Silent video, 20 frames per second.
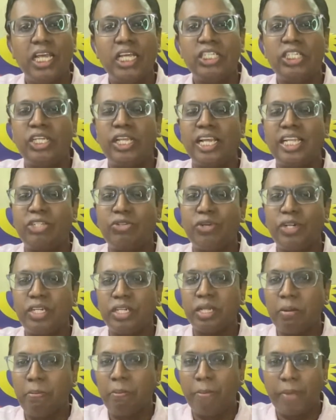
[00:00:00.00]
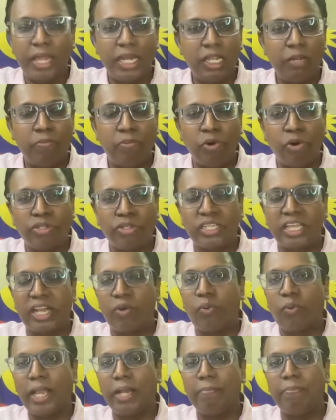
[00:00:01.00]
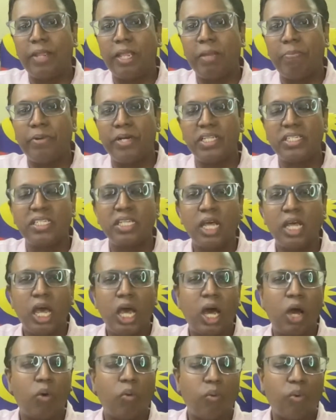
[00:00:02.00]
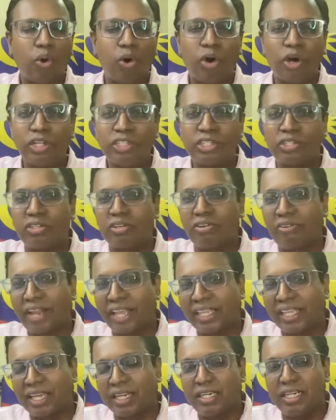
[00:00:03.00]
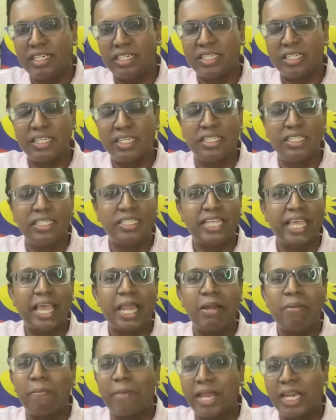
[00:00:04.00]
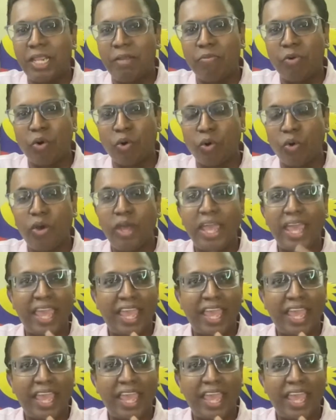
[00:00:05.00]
She has written many books and white papers, awards, recognitions, and many more.